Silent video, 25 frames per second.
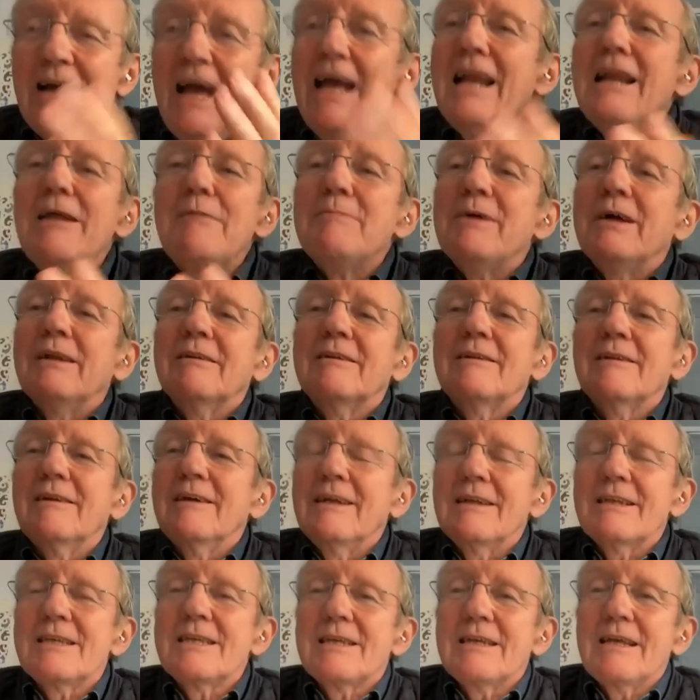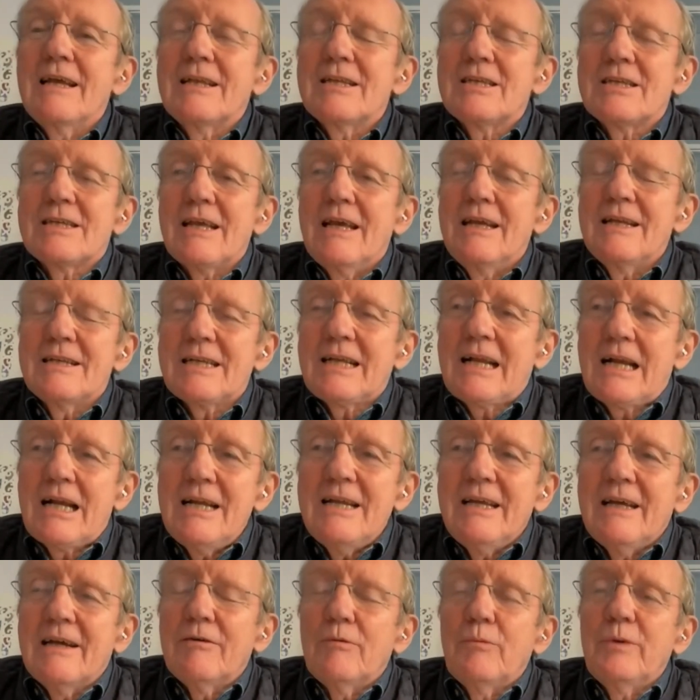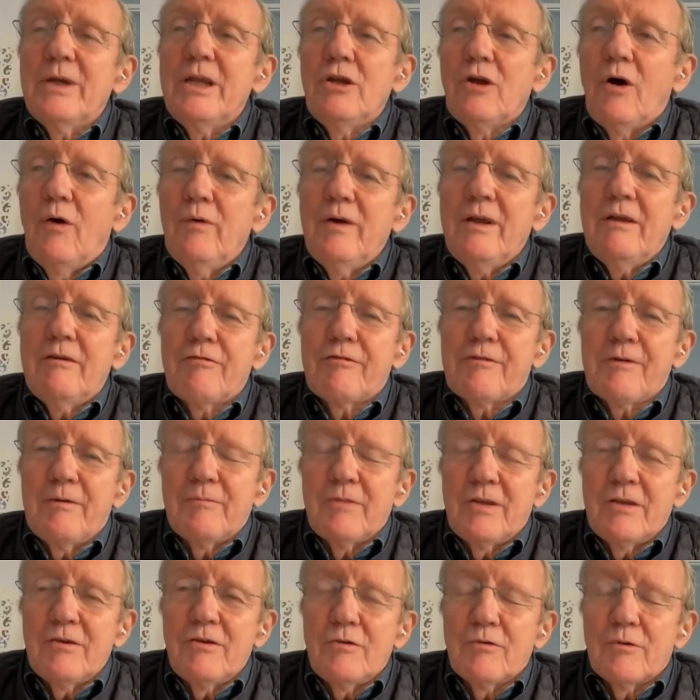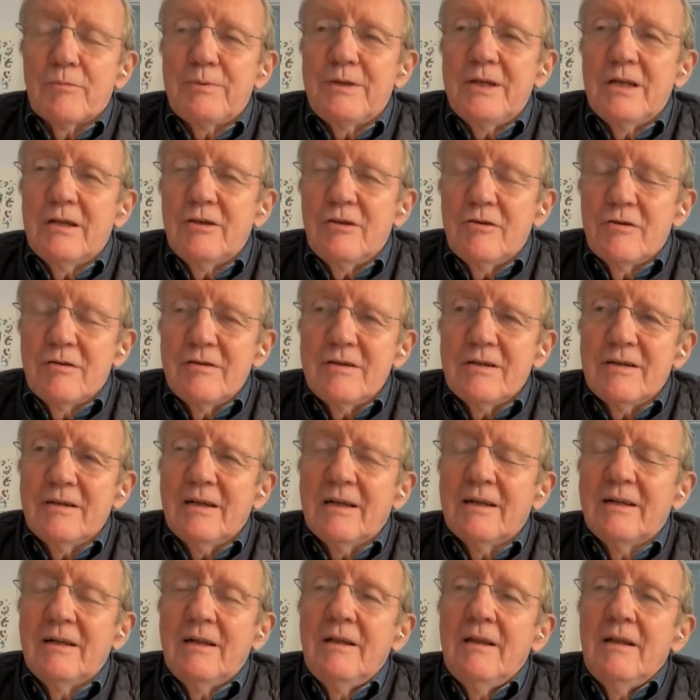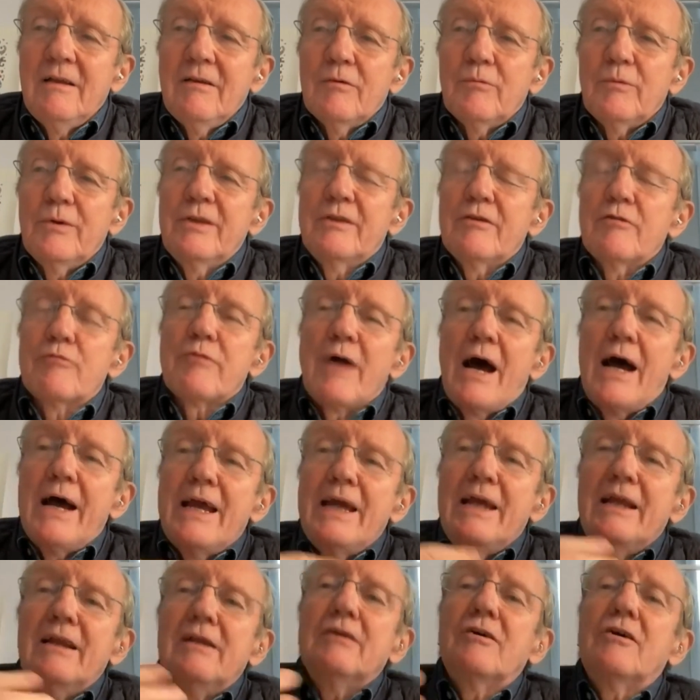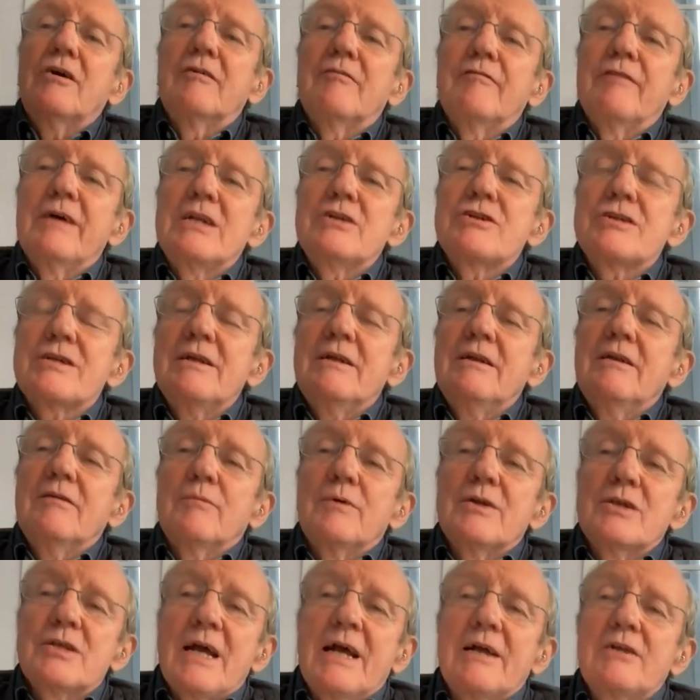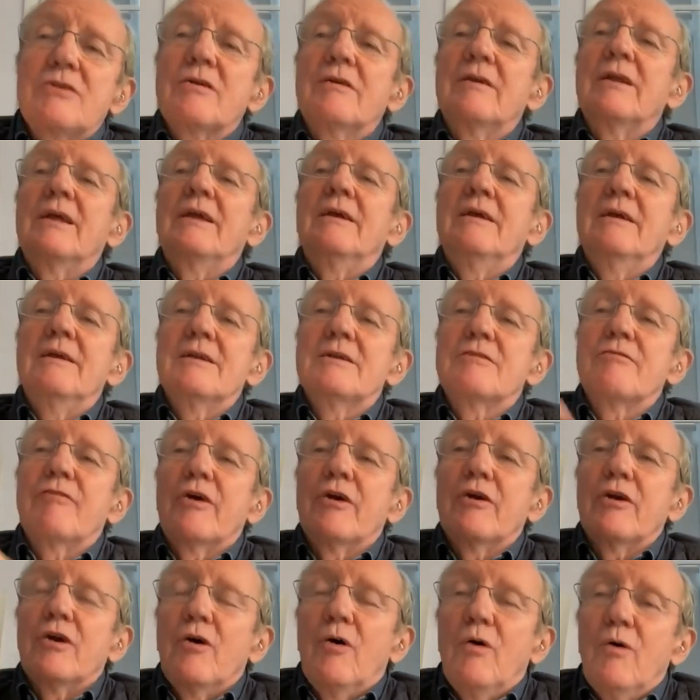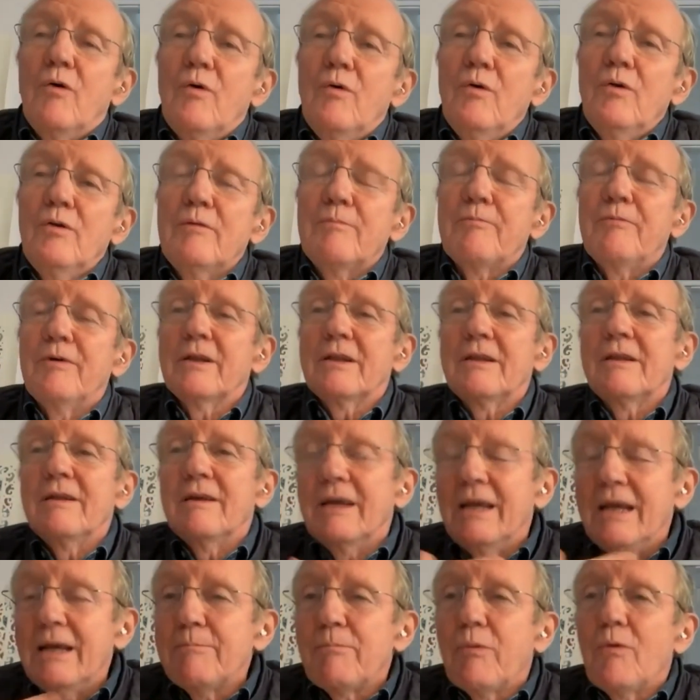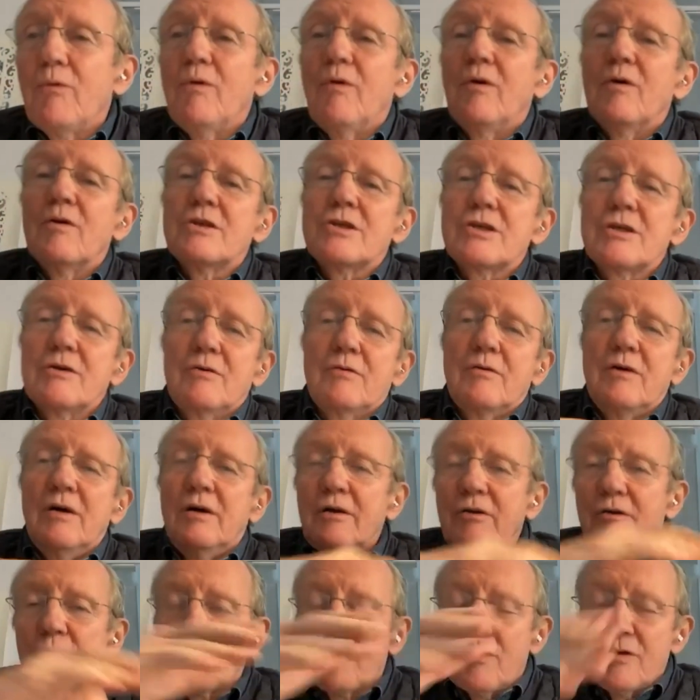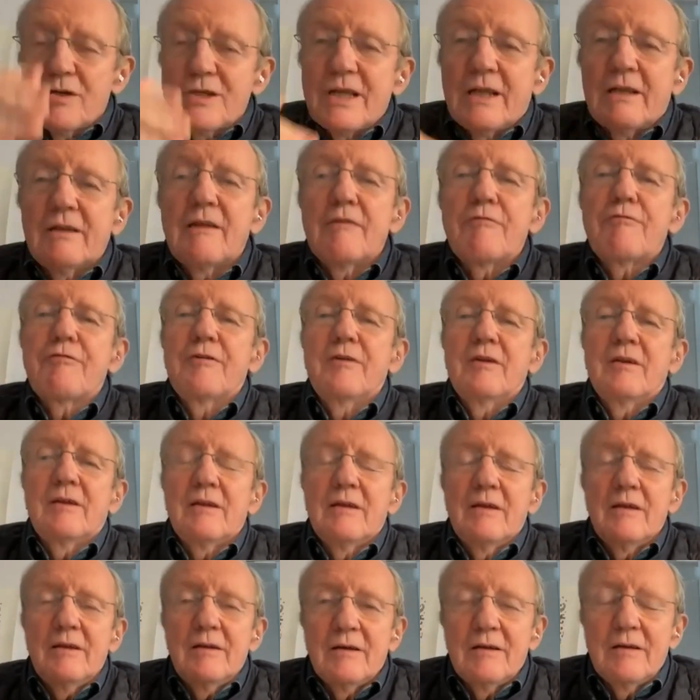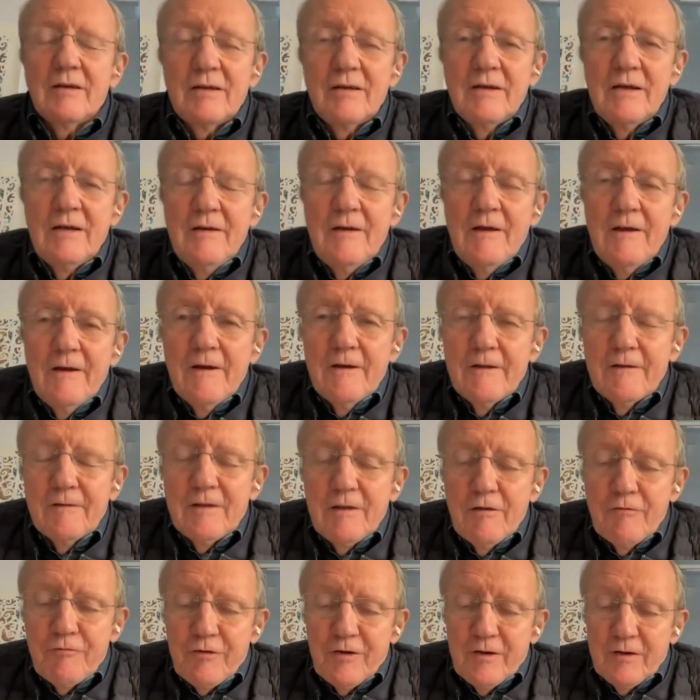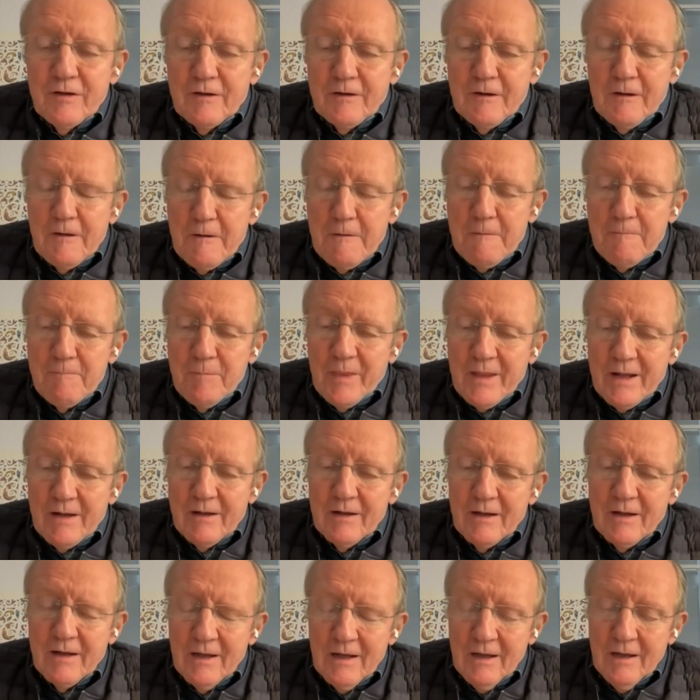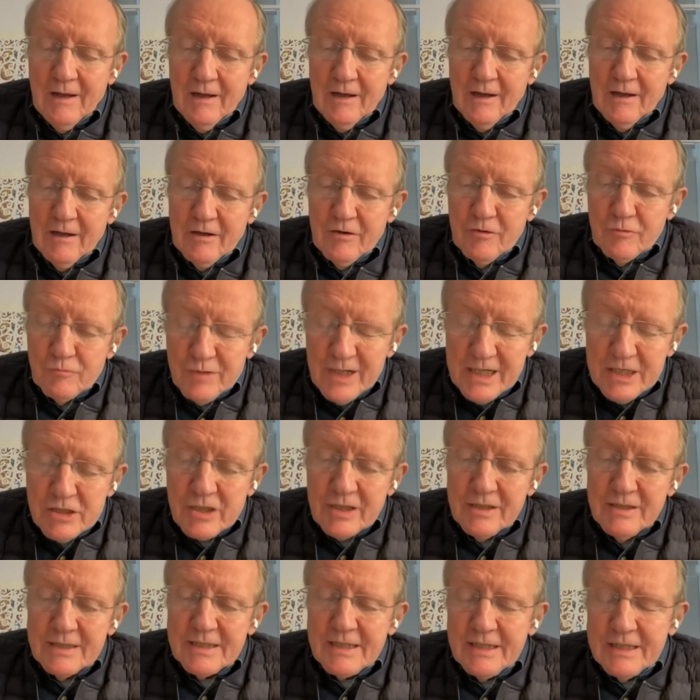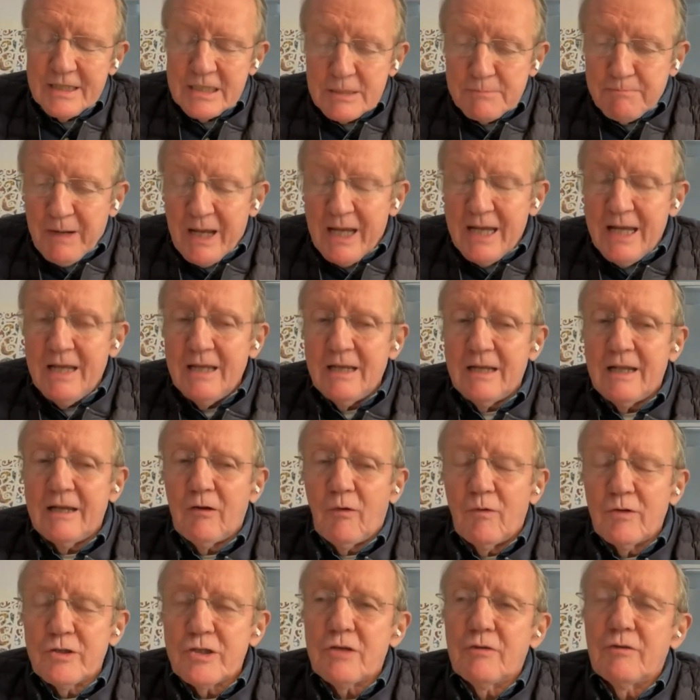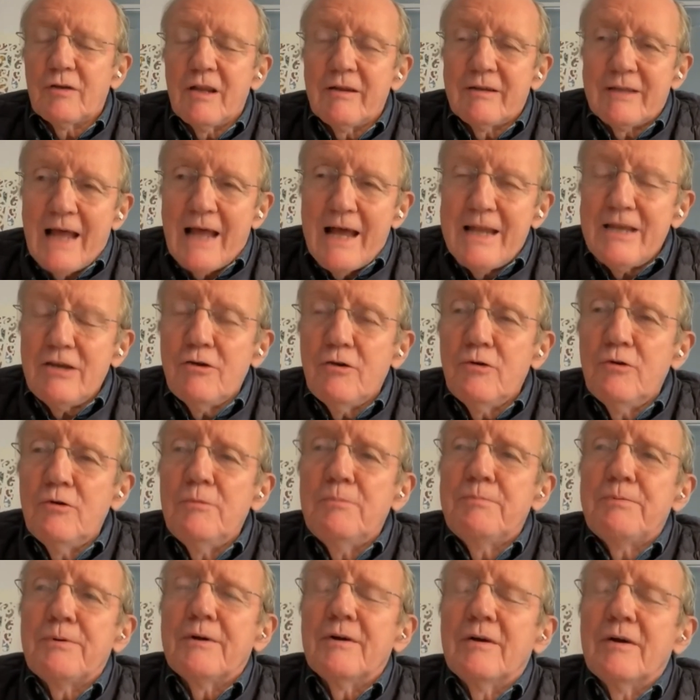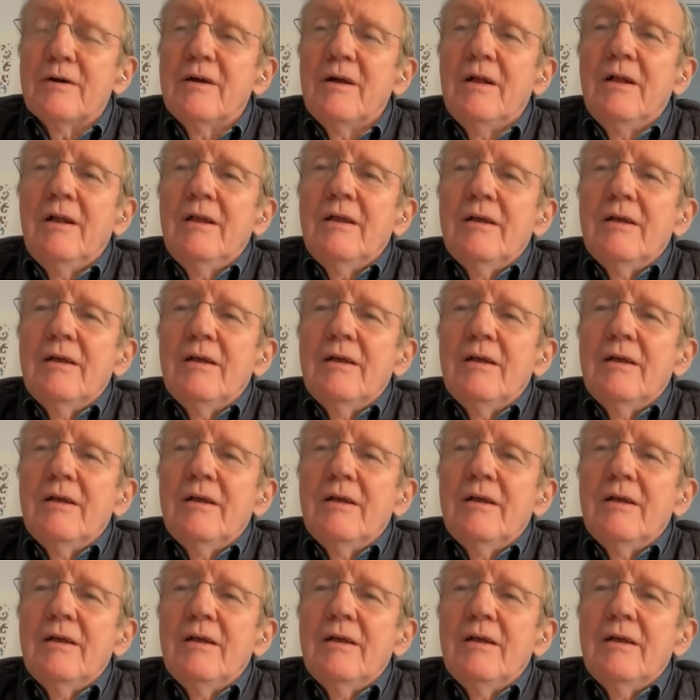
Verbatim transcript: element. It's, it's, it's clear, we know it from the European Union with the Rhine Convention, which actually is very old, but the Ebro also crossing different, uh, uh, different um, uh, uh, regions in Spain and also the Danube. Uh,